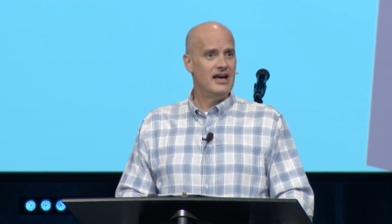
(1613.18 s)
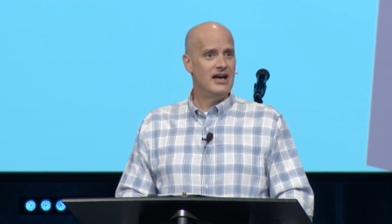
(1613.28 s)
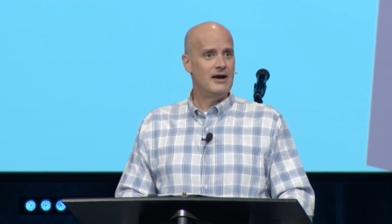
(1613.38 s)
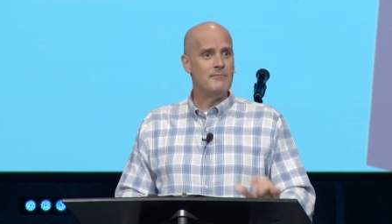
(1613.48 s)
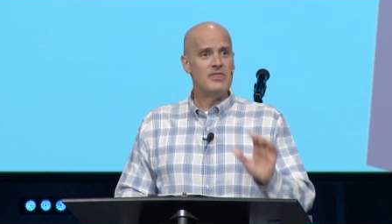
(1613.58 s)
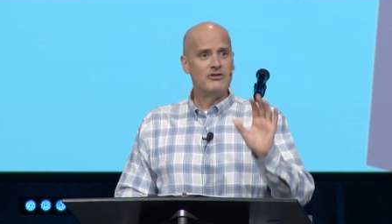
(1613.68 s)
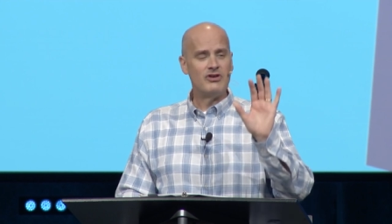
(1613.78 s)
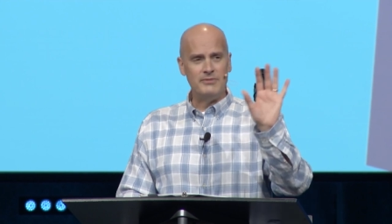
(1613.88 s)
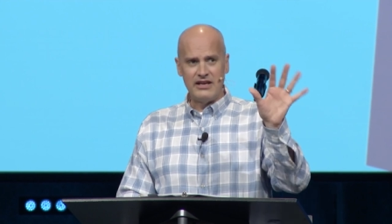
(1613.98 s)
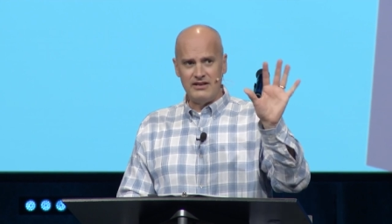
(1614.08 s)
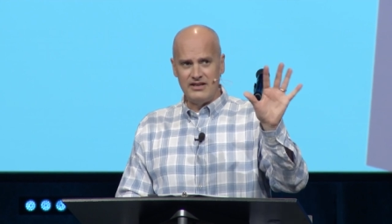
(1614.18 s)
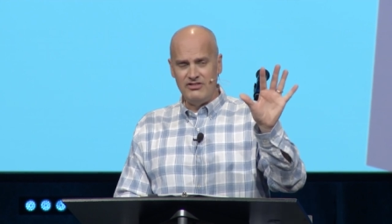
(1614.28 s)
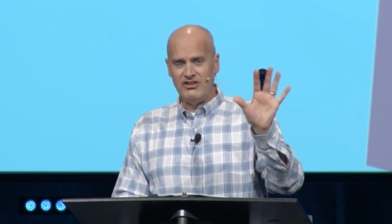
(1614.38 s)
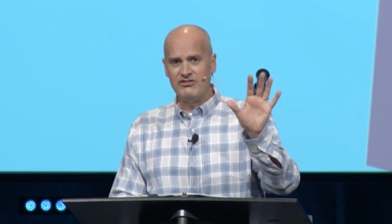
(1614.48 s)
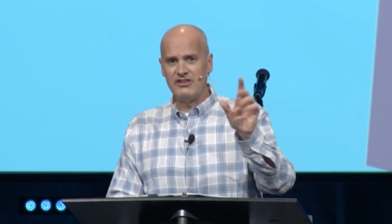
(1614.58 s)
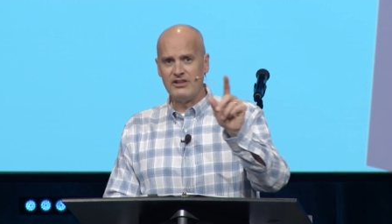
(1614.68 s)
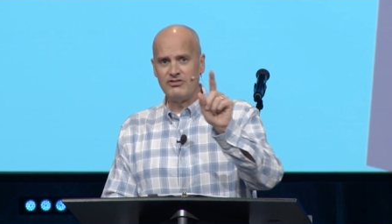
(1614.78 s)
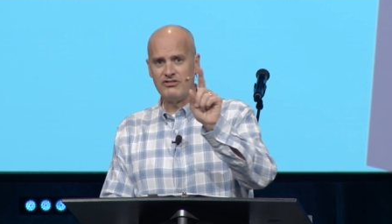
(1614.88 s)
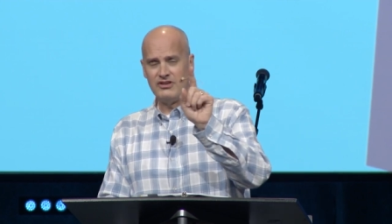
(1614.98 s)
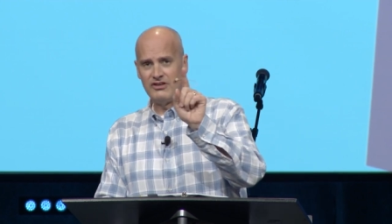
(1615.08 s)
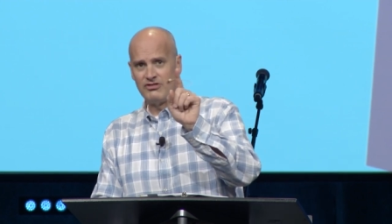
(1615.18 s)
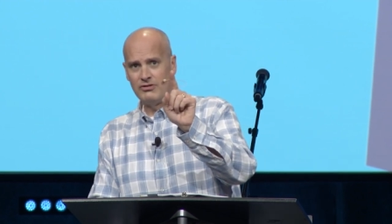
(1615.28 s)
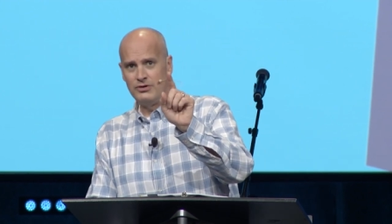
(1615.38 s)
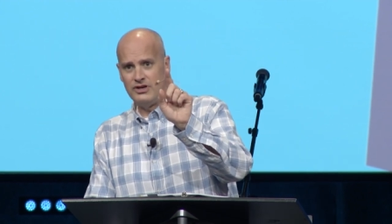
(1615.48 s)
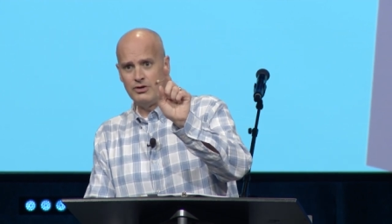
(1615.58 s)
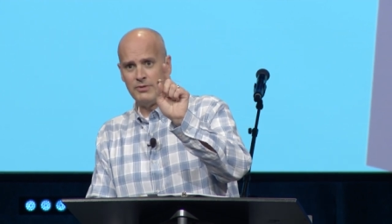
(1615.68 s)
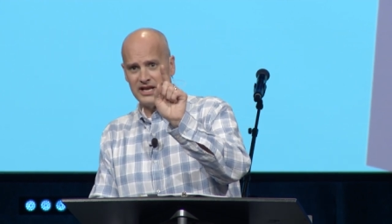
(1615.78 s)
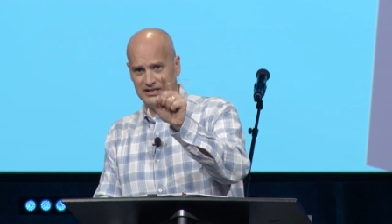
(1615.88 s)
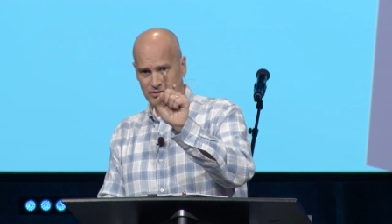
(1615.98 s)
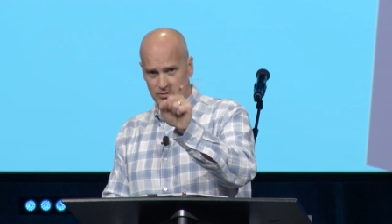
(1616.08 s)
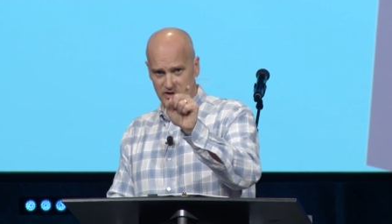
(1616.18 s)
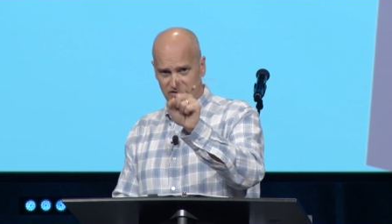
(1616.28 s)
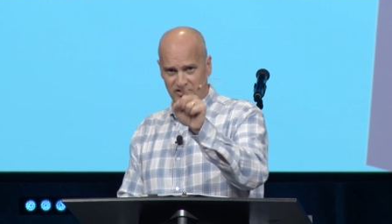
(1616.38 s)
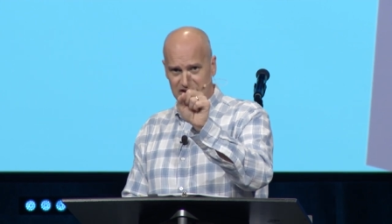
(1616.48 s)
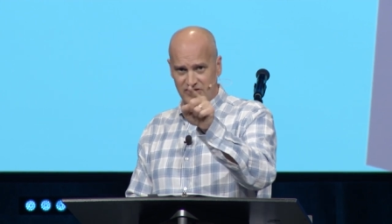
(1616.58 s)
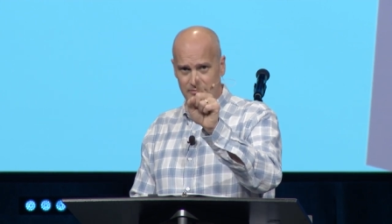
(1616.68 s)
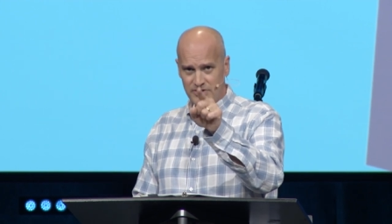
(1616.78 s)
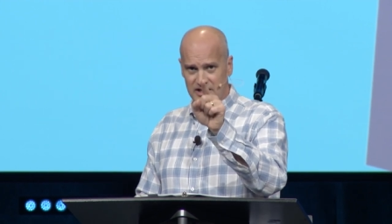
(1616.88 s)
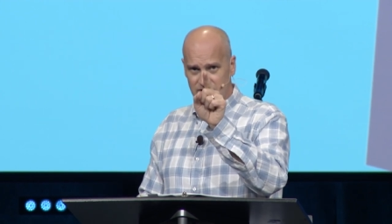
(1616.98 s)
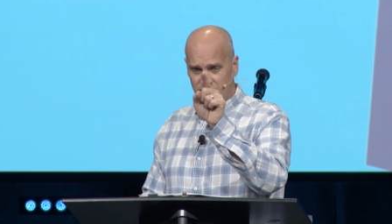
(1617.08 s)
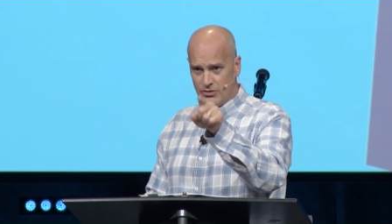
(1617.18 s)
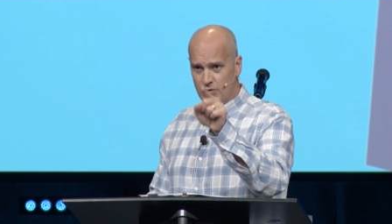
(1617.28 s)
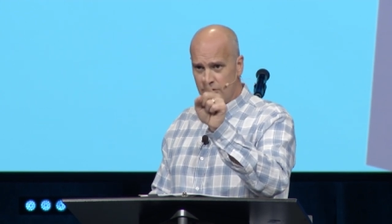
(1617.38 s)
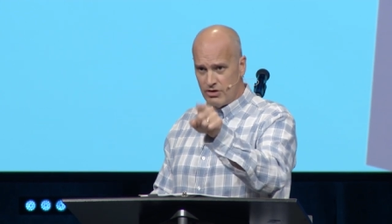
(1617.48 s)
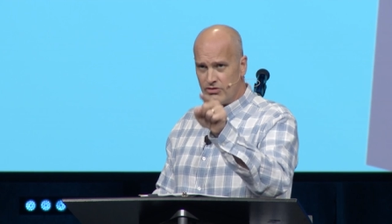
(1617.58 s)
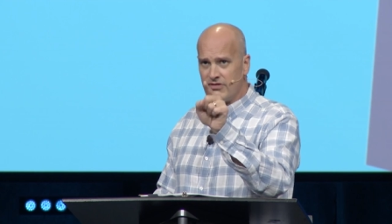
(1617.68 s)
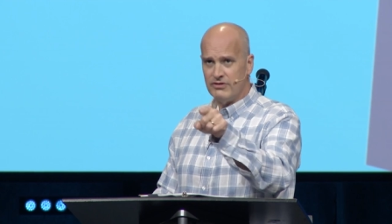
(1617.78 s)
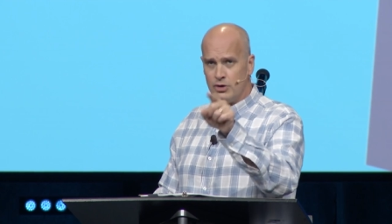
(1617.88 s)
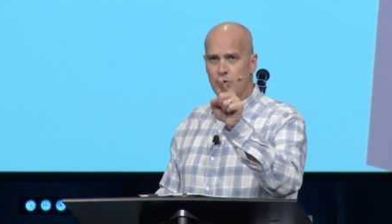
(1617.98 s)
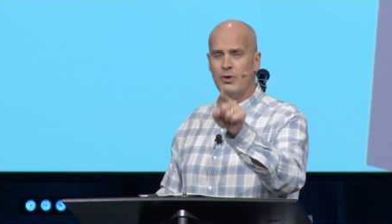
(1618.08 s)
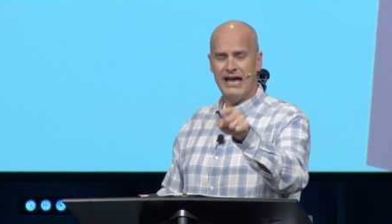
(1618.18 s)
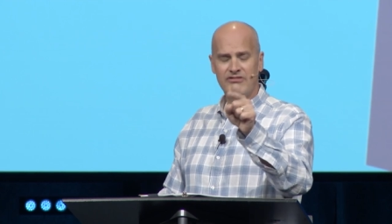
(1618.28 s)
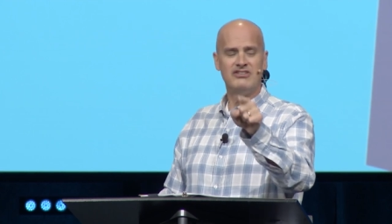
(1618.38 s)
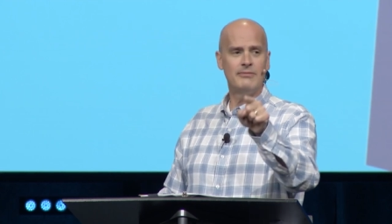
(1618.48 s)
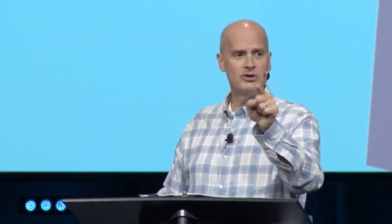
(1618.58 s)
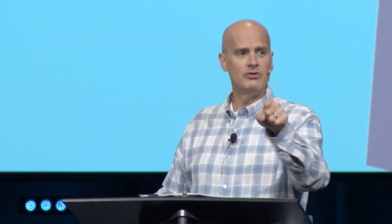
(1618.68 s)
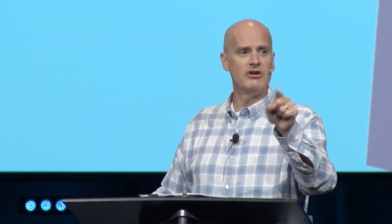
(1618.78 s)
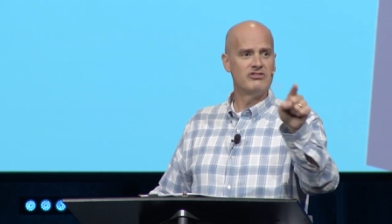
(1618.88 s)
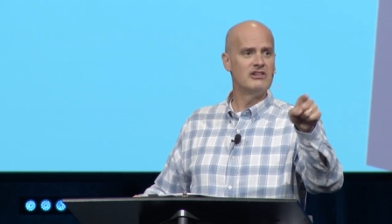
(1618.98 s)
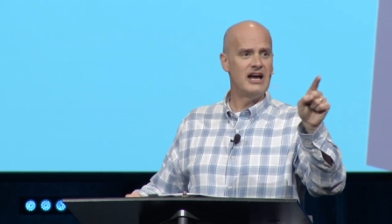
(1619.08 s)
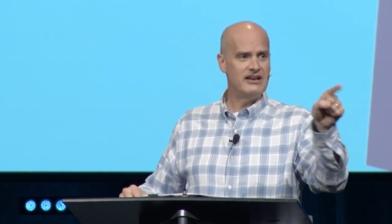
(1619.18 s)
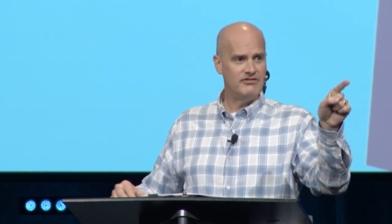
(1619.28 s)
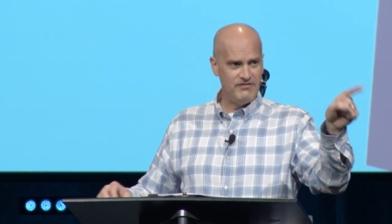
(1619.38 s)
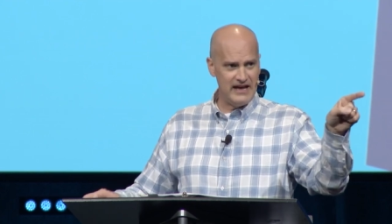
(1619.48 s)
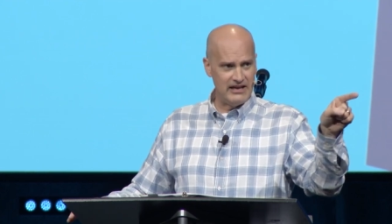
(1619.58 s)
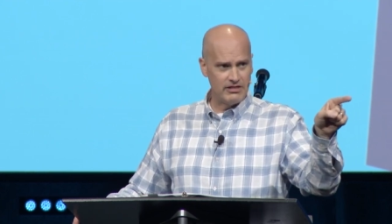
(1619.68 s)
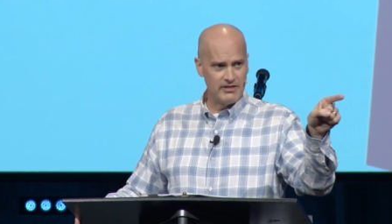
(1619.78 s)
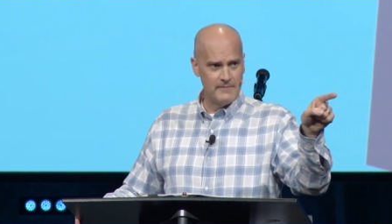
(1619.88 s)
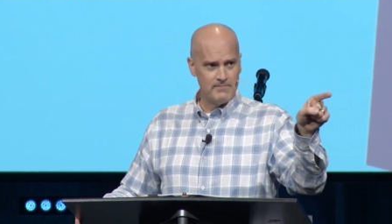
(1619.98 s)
Um, so I'm not intentionally excluding you, but I do want to say something to those of you who have stepped across the line of faith